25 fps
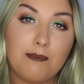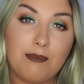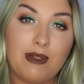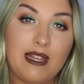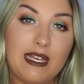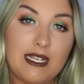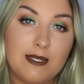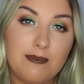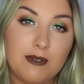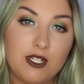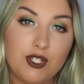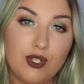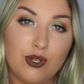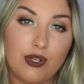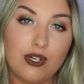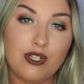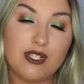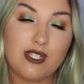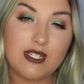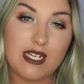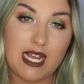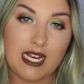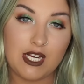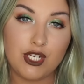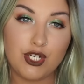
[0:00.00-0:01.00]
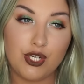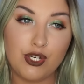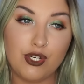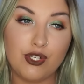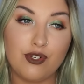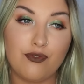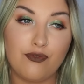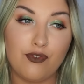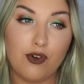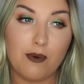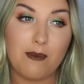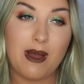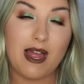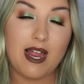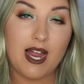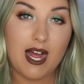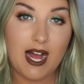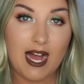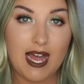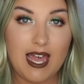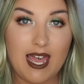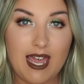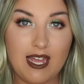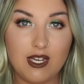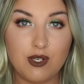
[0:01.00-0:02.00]
Please be sure to stay tuned for my
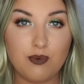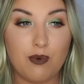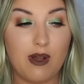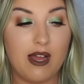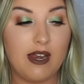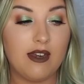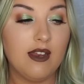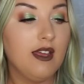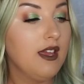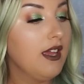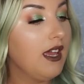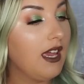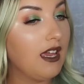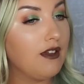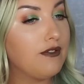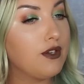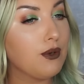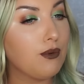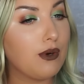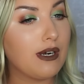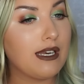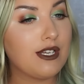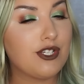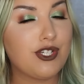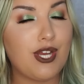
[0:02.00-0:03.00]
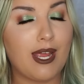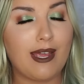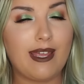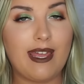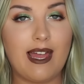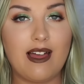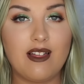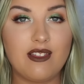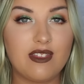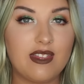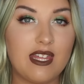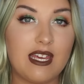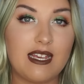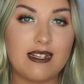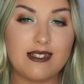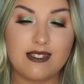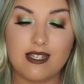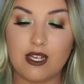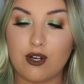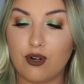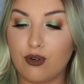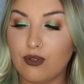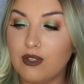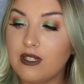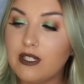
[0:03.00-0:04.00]
high-end one if you want to check out things
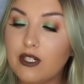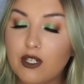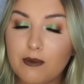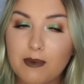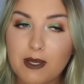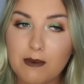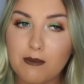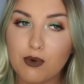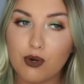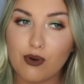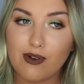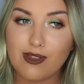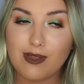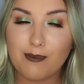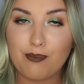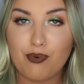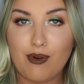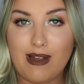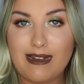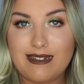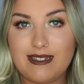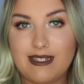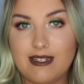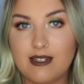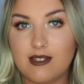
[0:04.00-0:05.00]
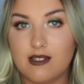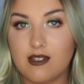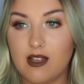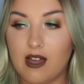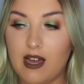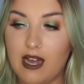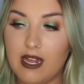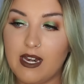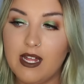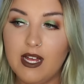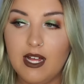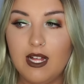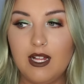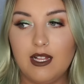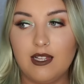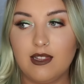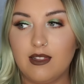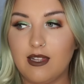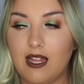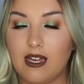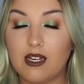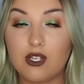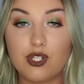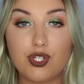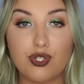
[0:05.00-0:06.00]
that are a little bit more on the pricier side,
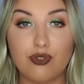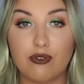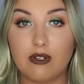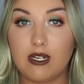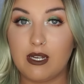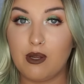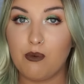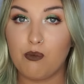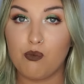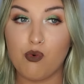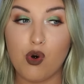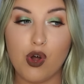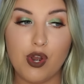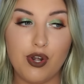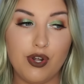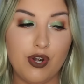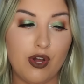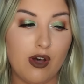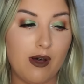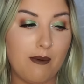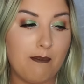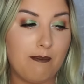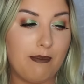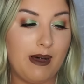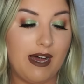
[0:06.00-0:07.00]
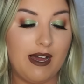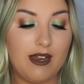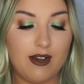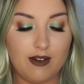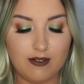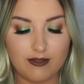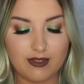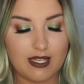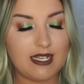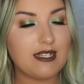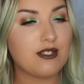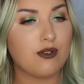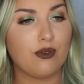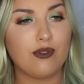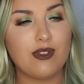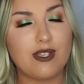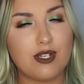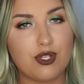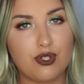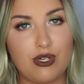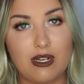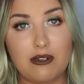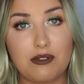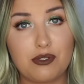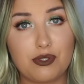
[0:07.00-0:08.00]
luxury, whatnot. But all
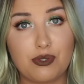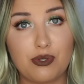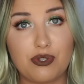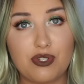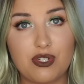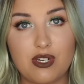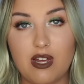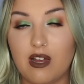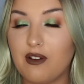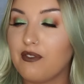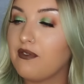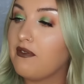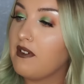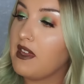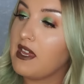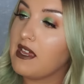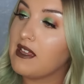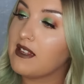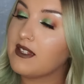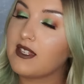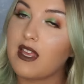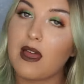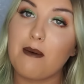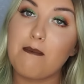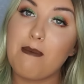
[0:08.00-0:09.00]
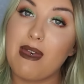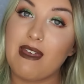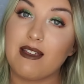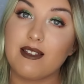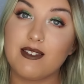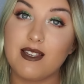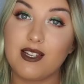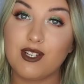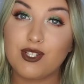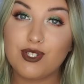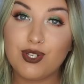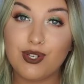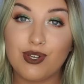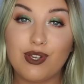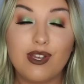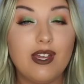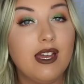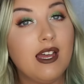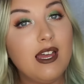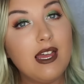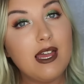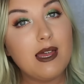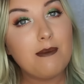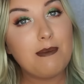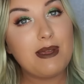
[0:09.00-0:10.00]
this drugstore stuff is amazing
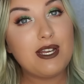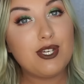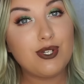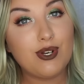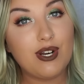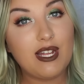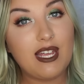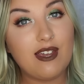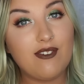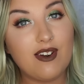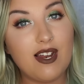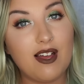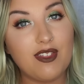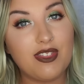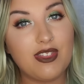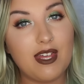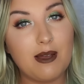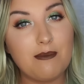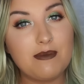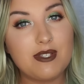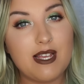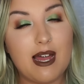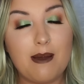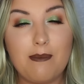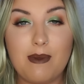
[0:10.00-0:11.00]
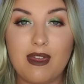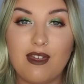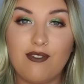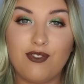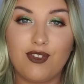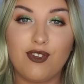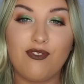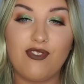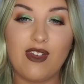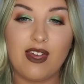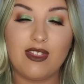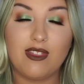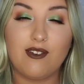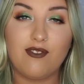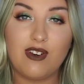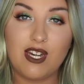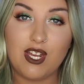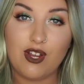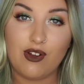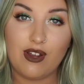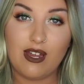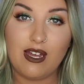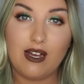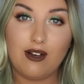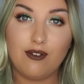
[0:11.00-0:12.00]
too. Be sure to give it a thumbs up if you found the
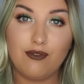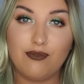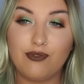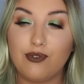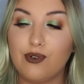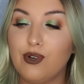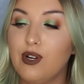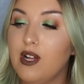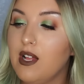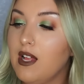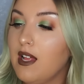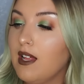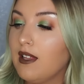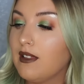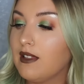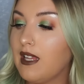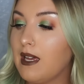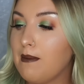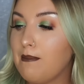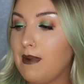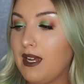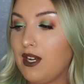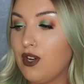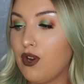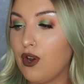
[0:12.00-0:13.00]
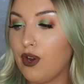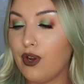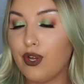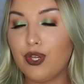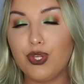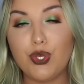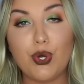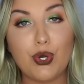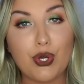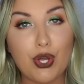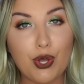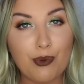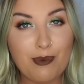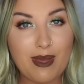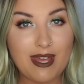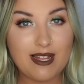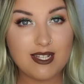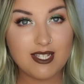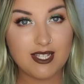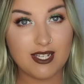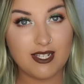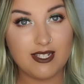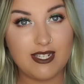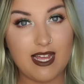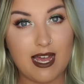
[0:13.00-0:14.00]
video helpful. Let me know your
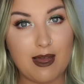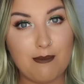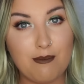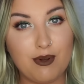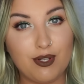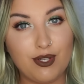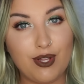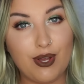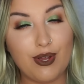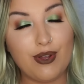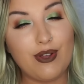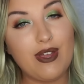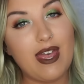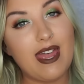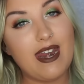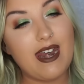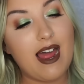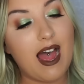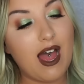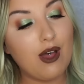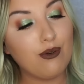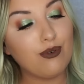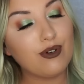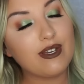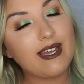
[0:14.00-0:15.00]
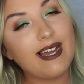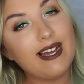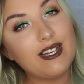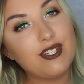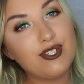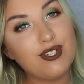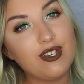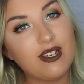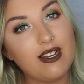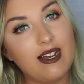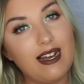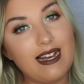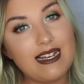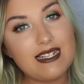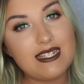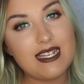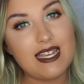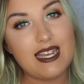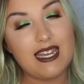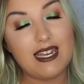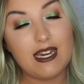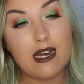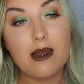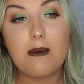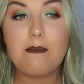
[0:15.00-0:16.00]
comments down below, and I will catch you guys
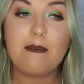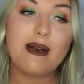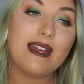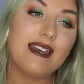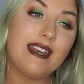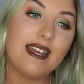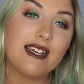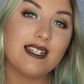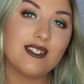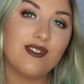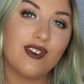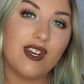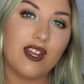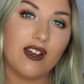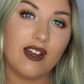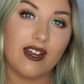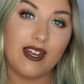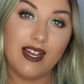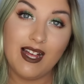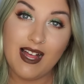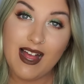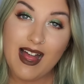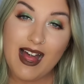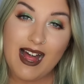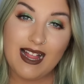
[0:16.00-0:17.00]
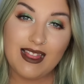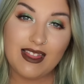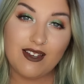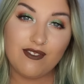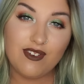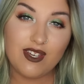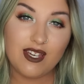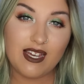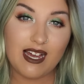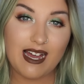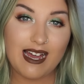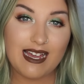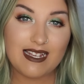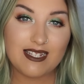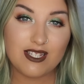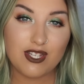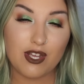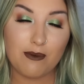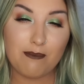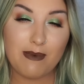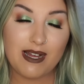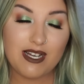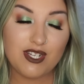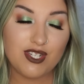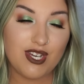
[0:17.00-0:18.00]
in my next video. I love you guys
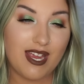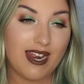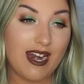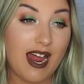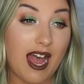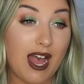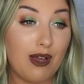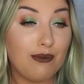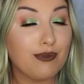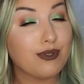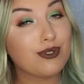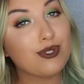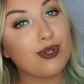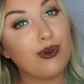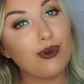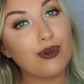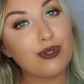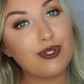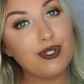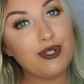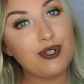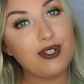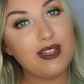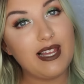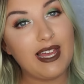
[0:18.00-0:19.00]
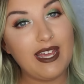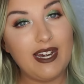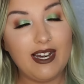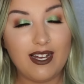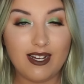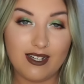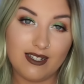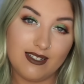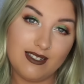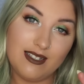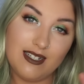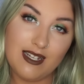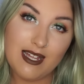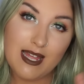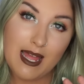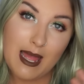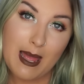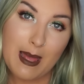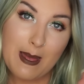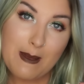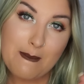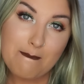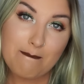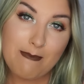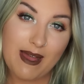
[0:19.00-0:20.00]
so much, and I will talk to you later.
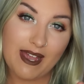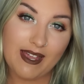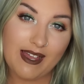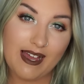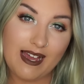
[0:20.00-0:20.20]
Bye